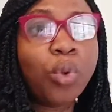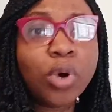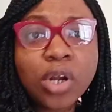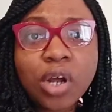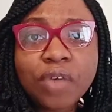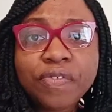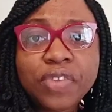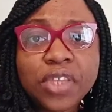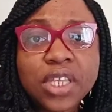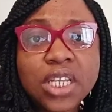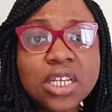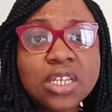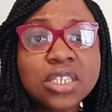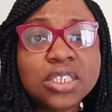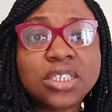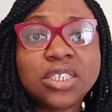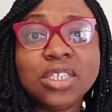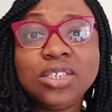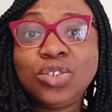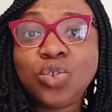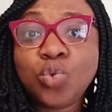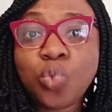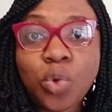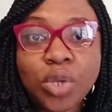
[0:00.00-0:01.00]
One of
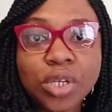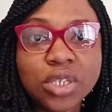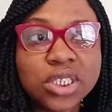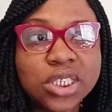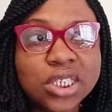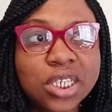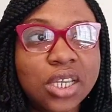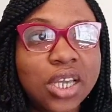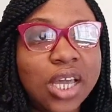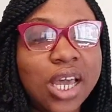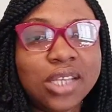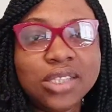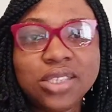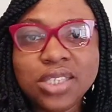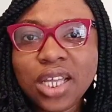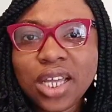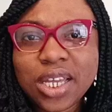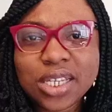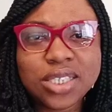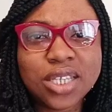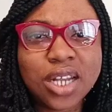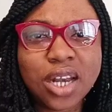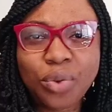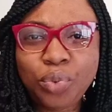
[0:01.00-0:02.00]
these is Wilting. I
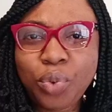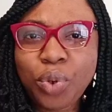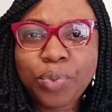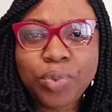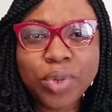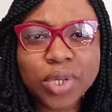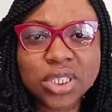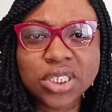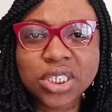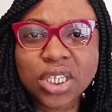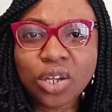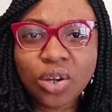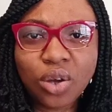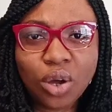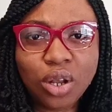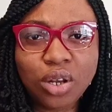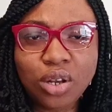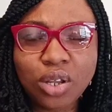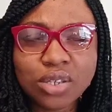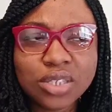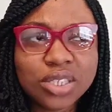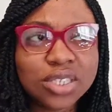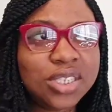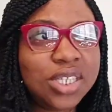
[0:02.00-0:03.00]
think I started with Wilting
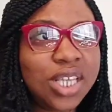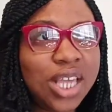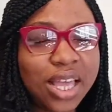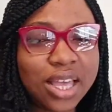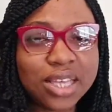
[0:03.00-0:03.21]
Colors.